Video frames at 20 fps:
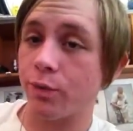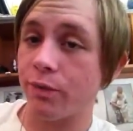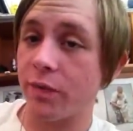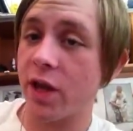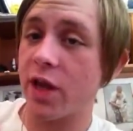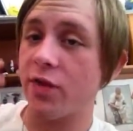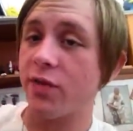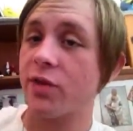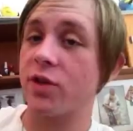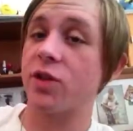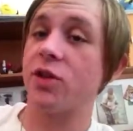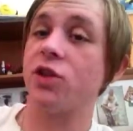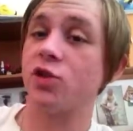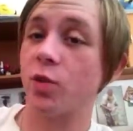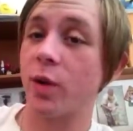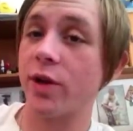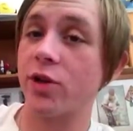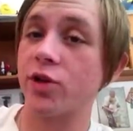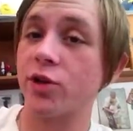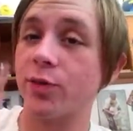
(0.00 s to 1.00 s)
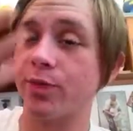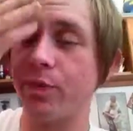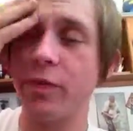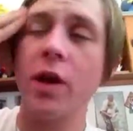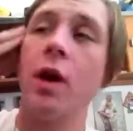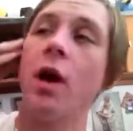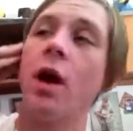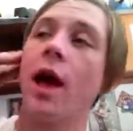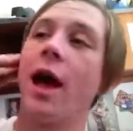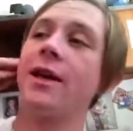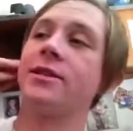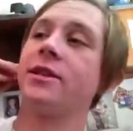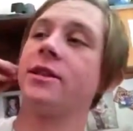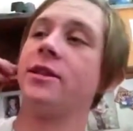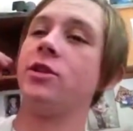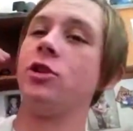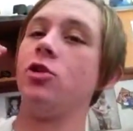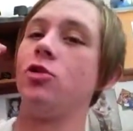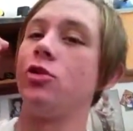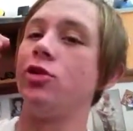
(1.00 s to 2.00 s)
in the situation. As
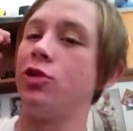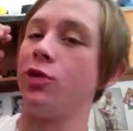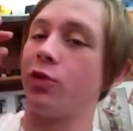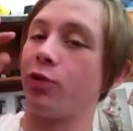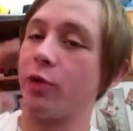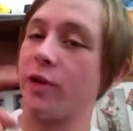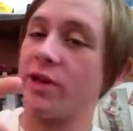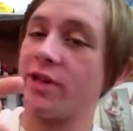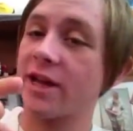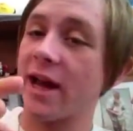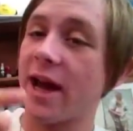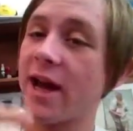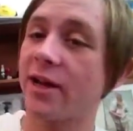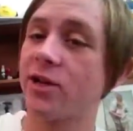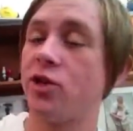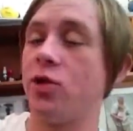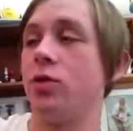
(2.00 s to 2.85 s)
in, you can do 3 attacks.